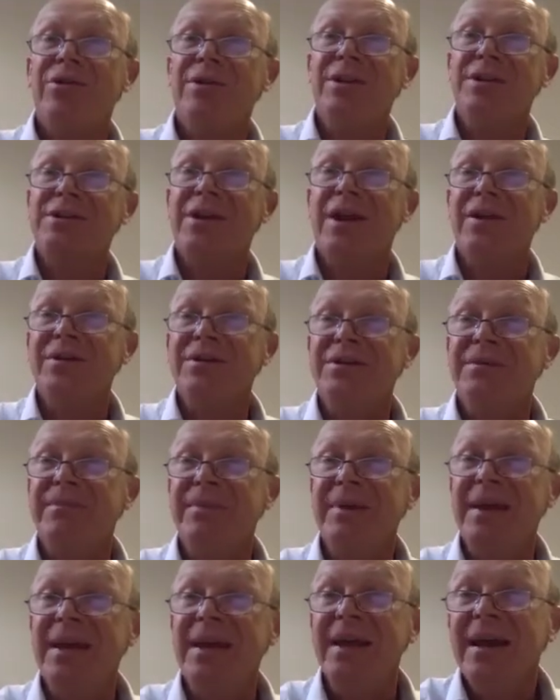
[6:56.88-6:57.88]
is going to
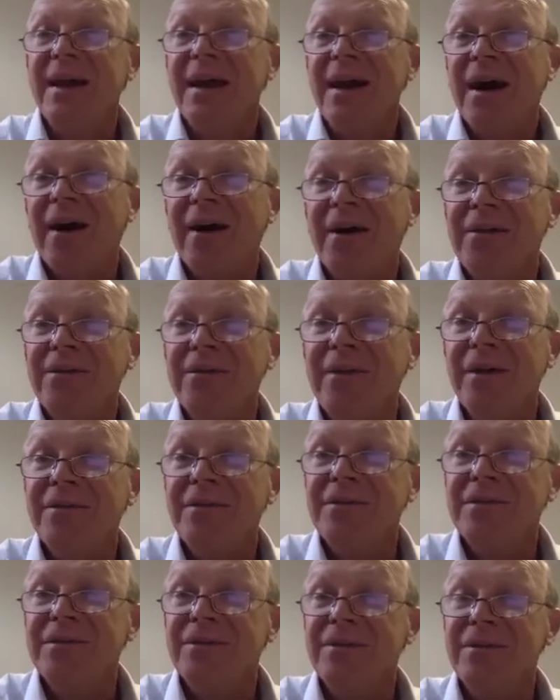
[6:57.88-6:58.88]
be, are you going
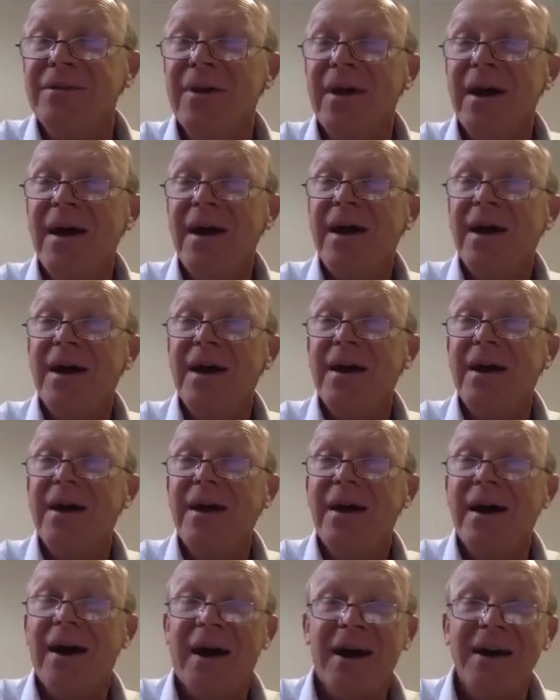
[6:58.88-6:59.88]
to do
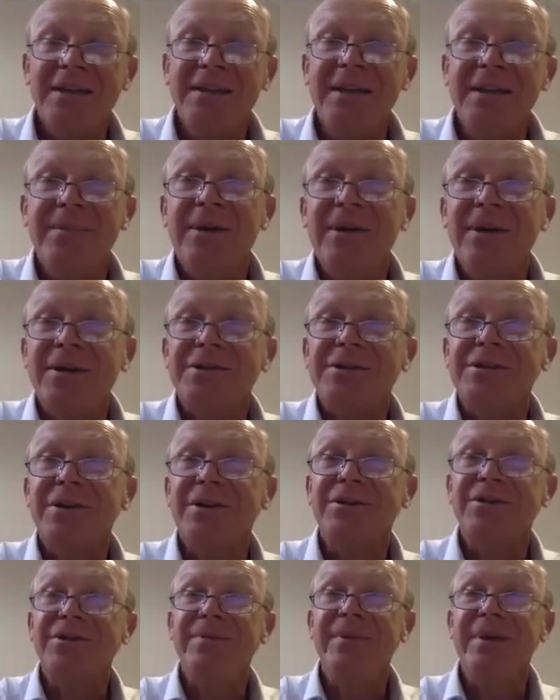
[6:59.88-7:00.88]
a high tibial
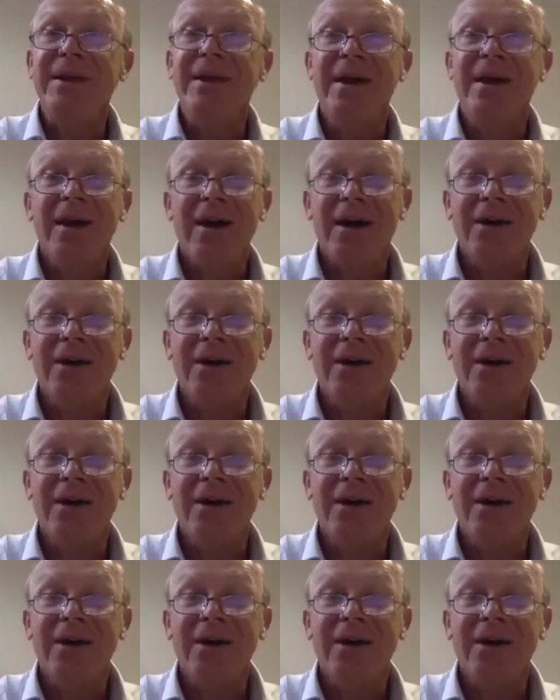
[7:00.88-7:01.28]
osteotomy, a